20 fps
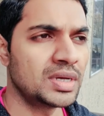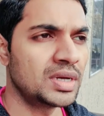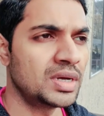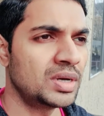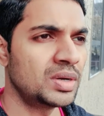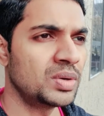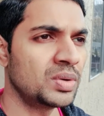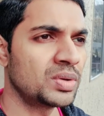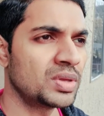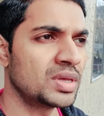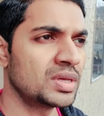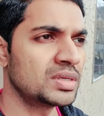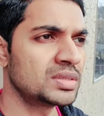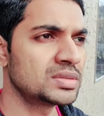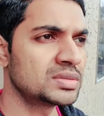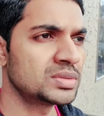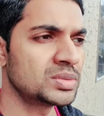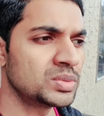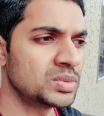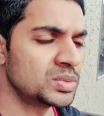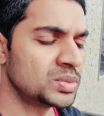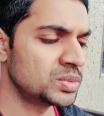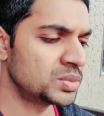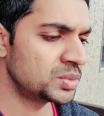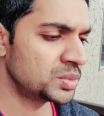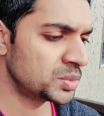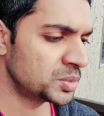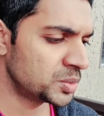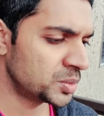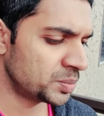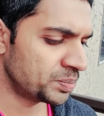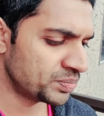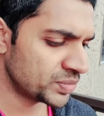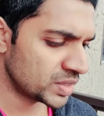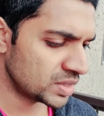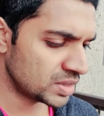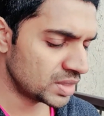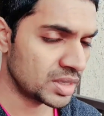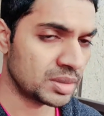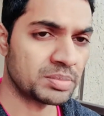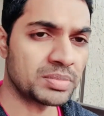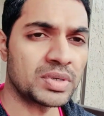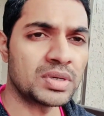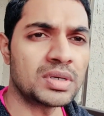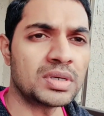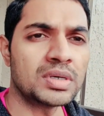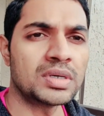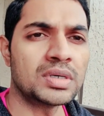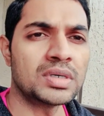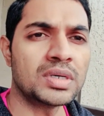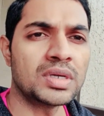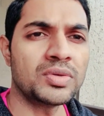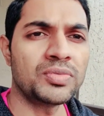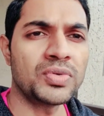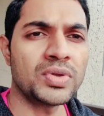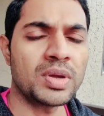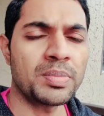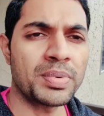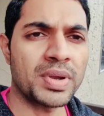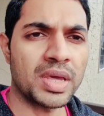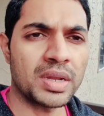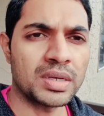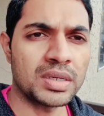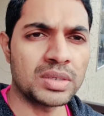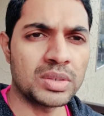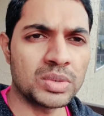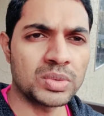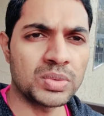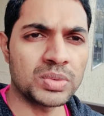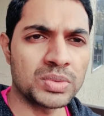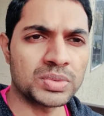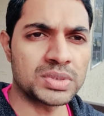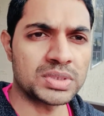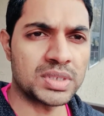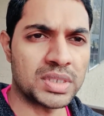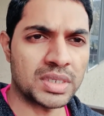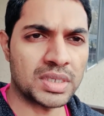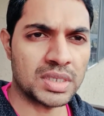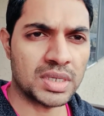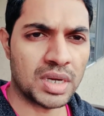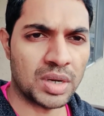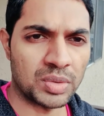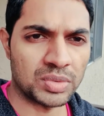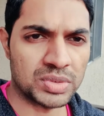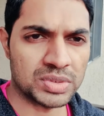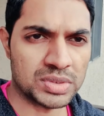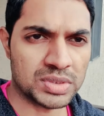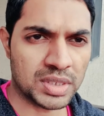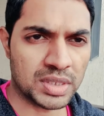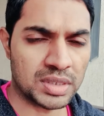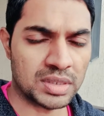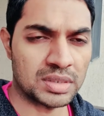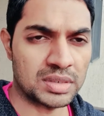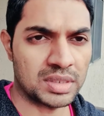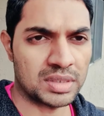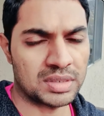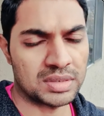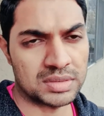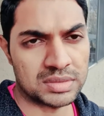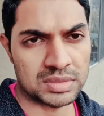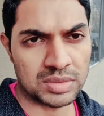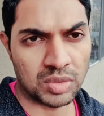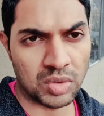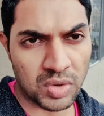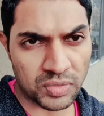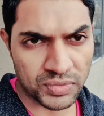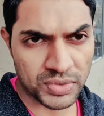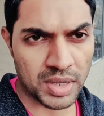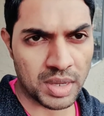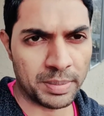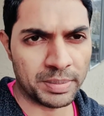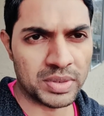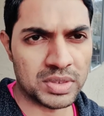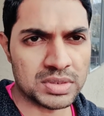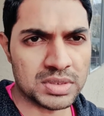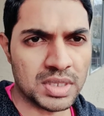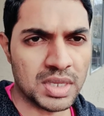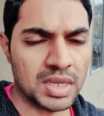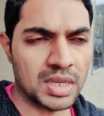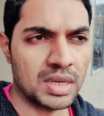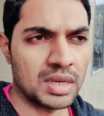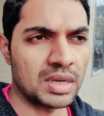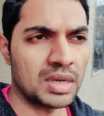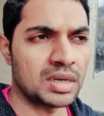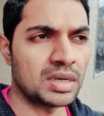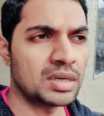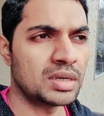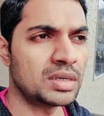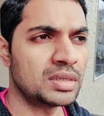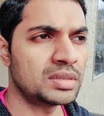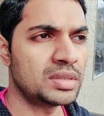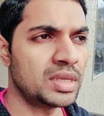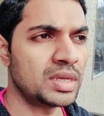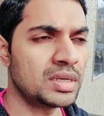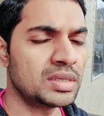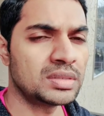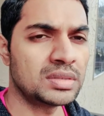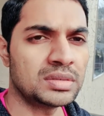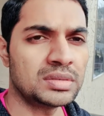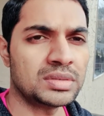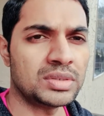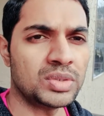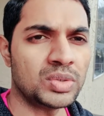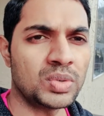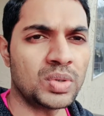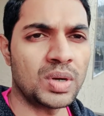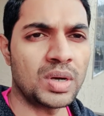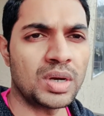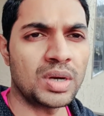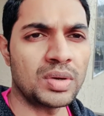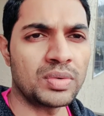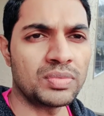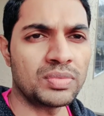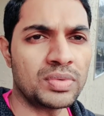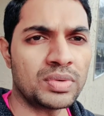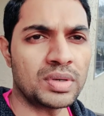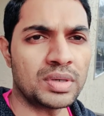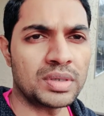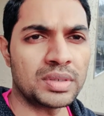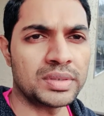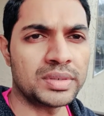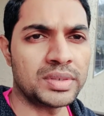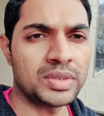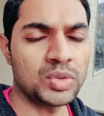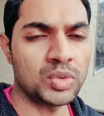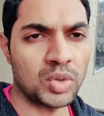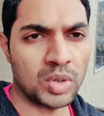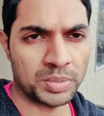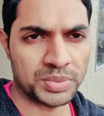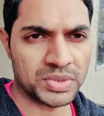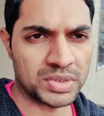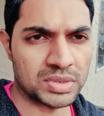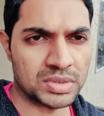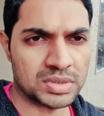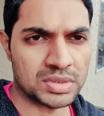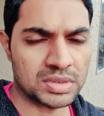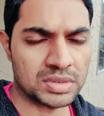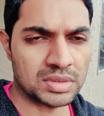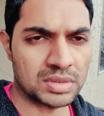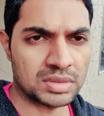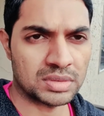Okay, so yeah, if you are planning to stay outside, that is off campus, then you have two options.